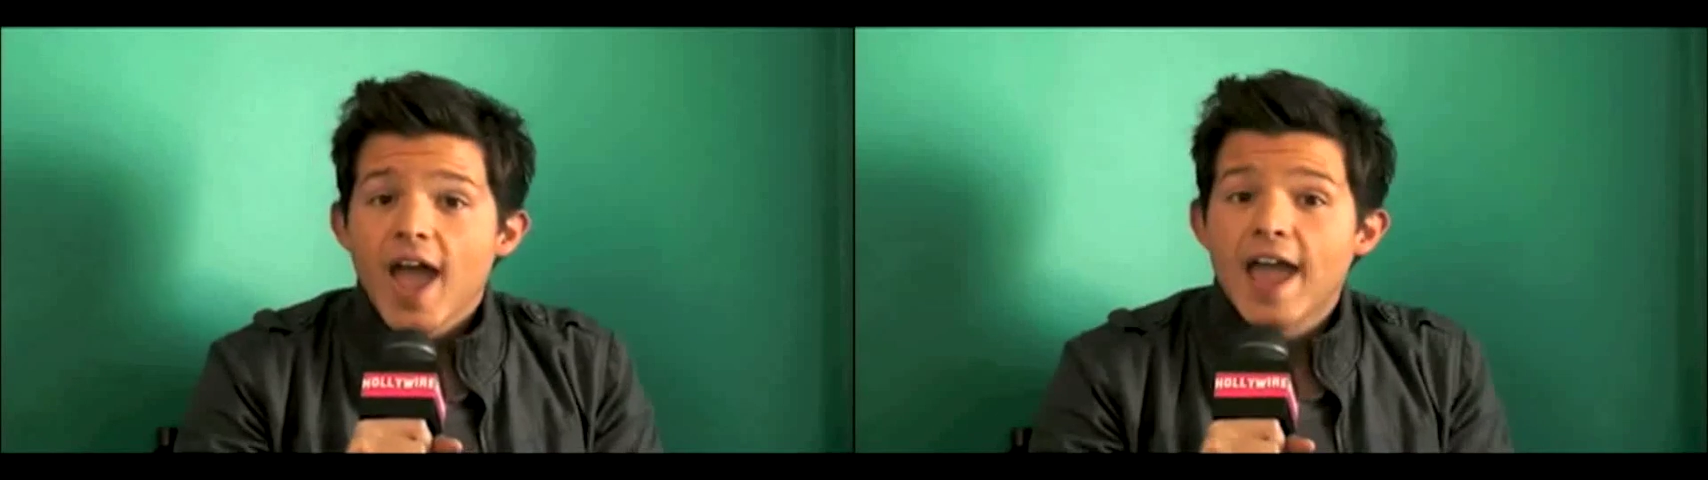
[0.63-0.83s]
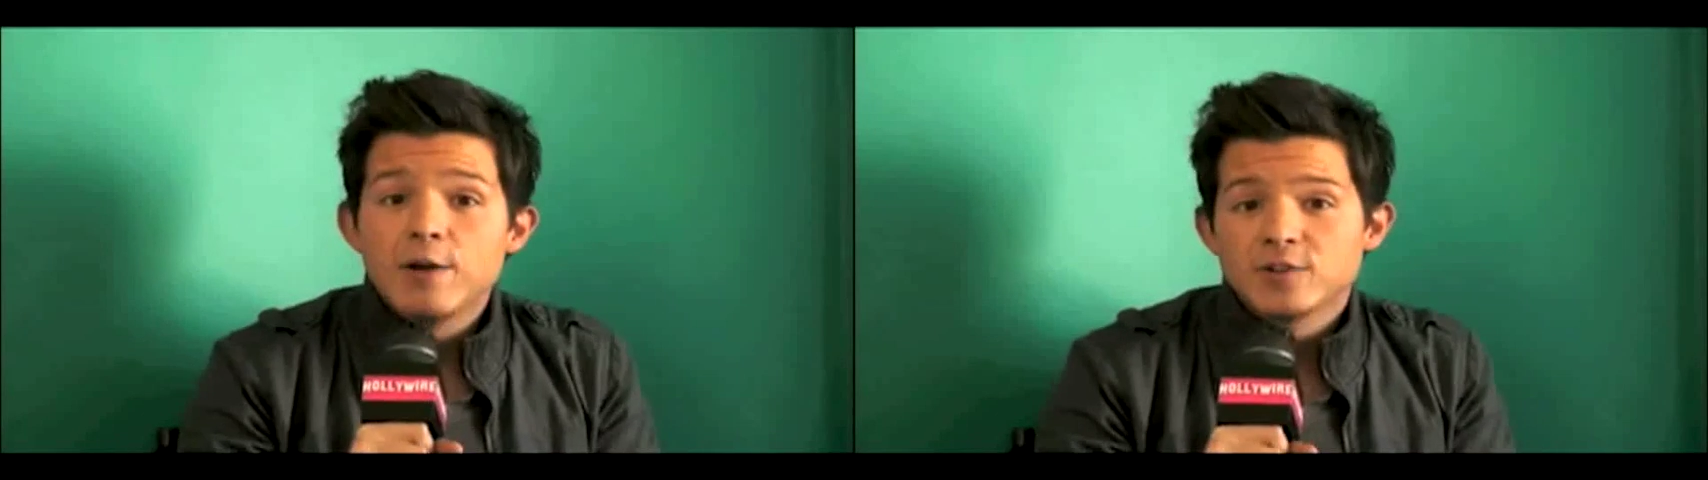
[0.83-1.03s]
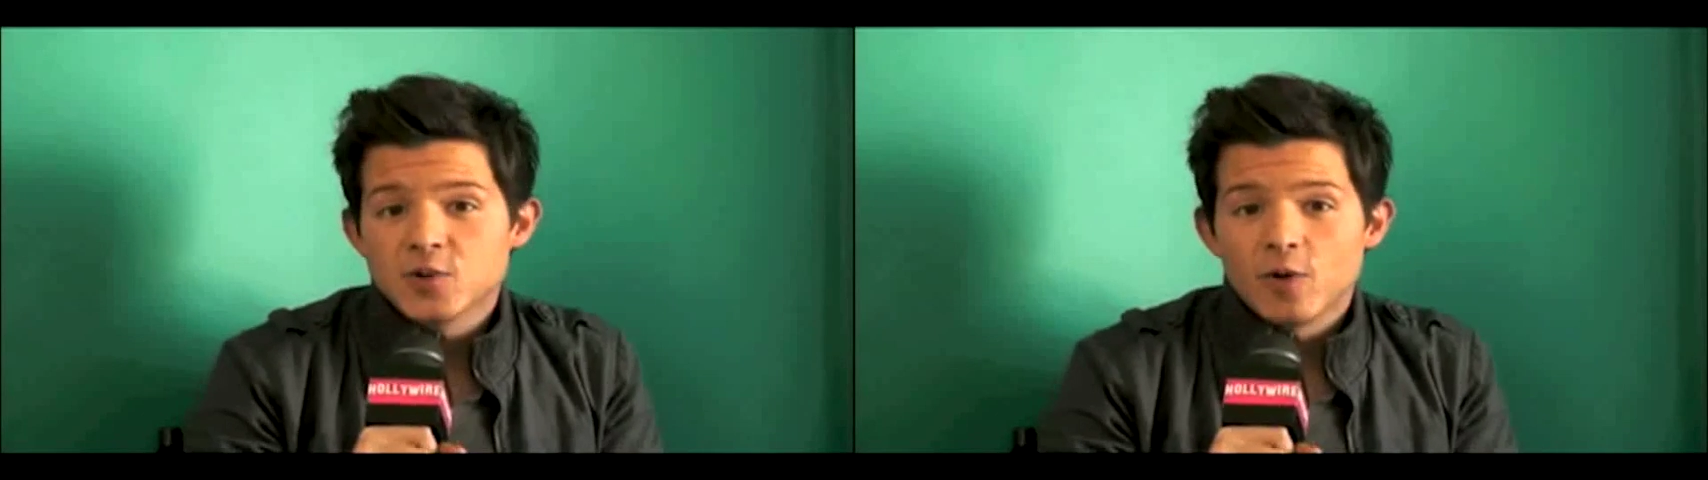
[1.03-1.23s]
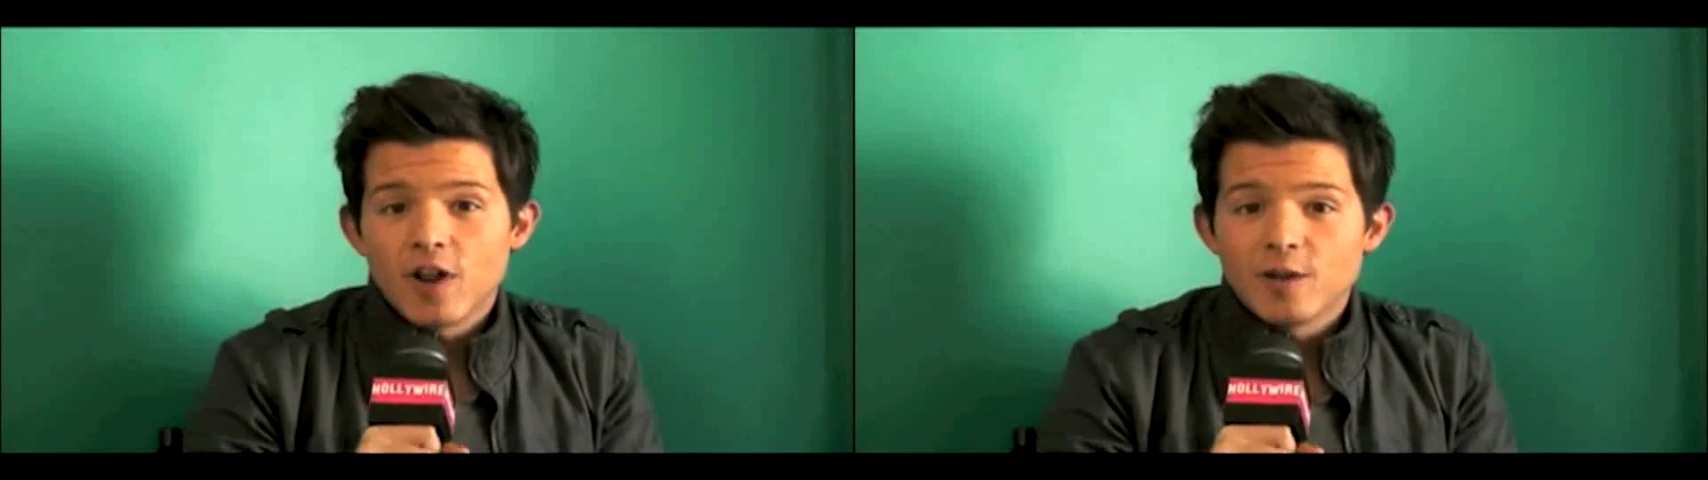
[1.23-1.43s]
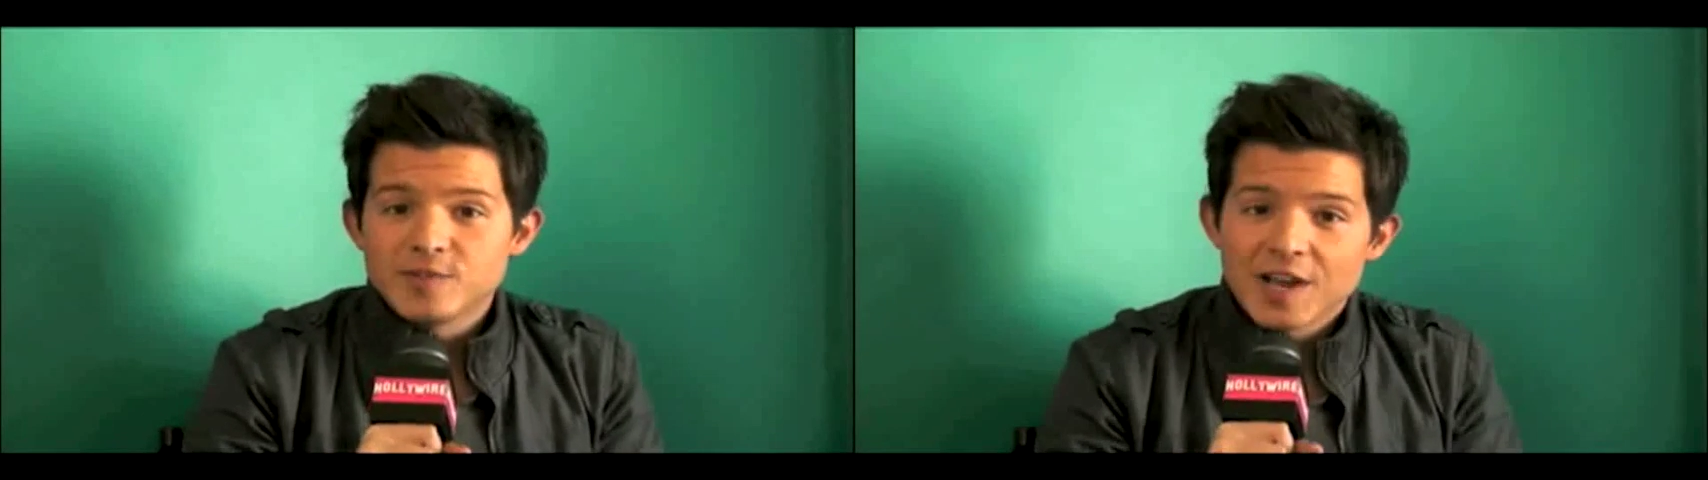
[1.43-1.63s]
Hey, what's going
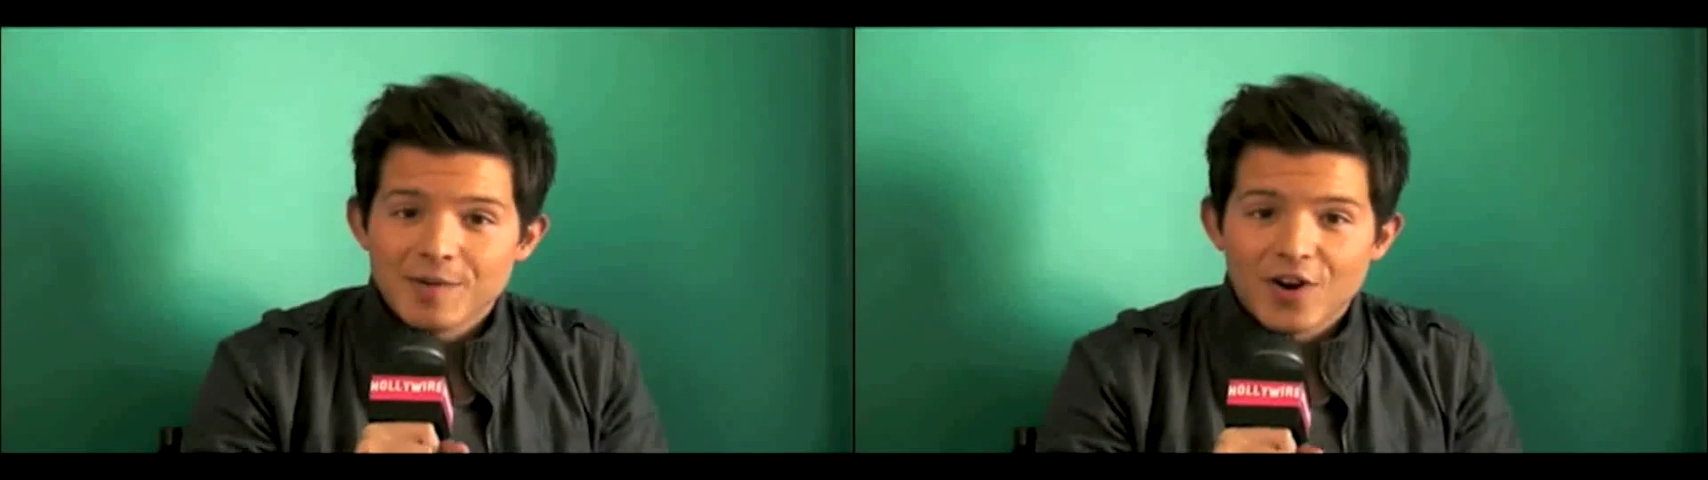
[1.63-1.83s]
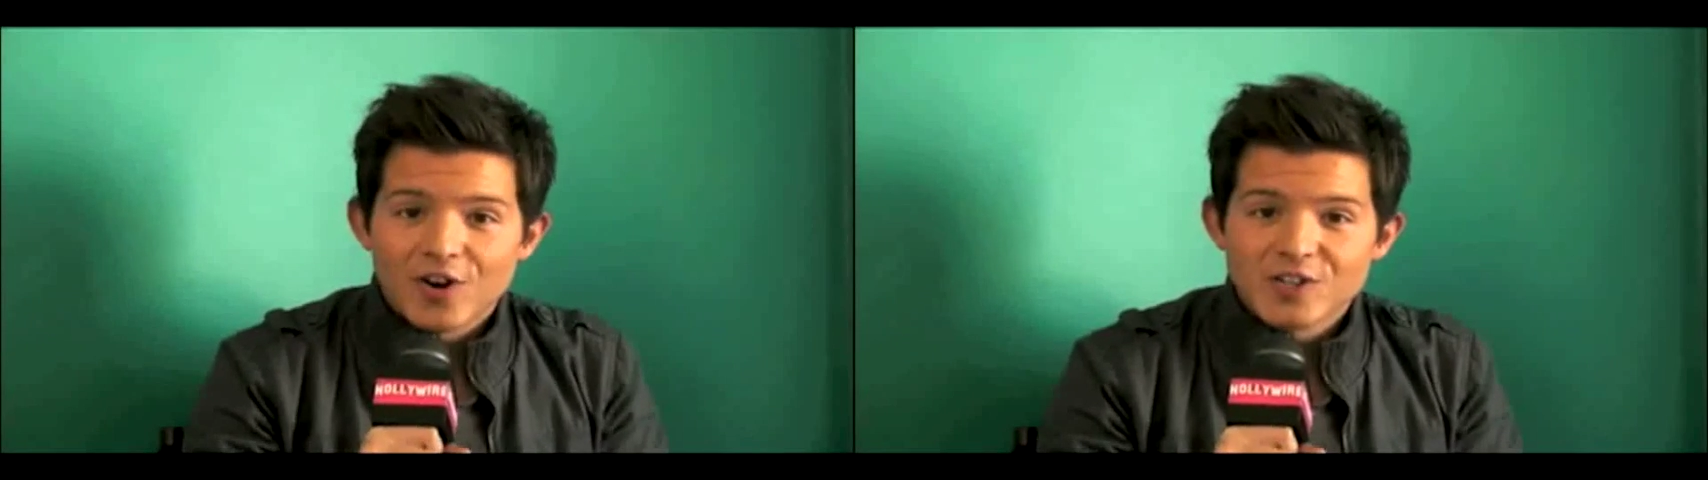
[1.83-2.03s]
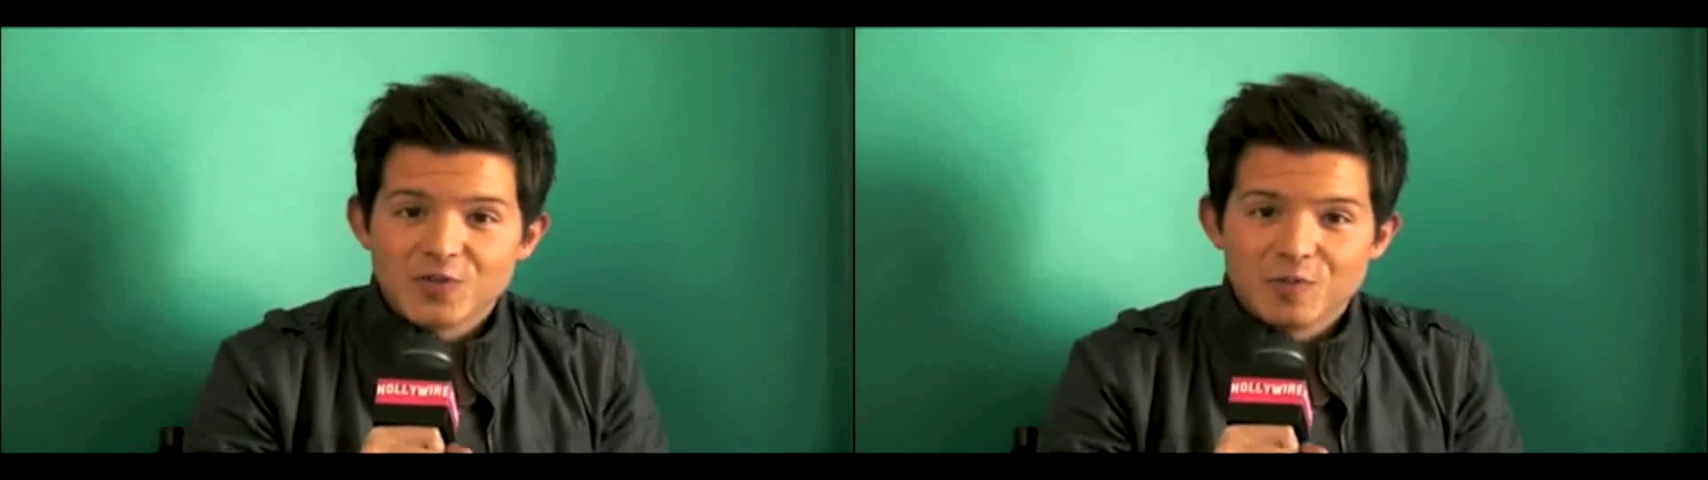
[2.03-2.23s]
on? I'm Simon Curtis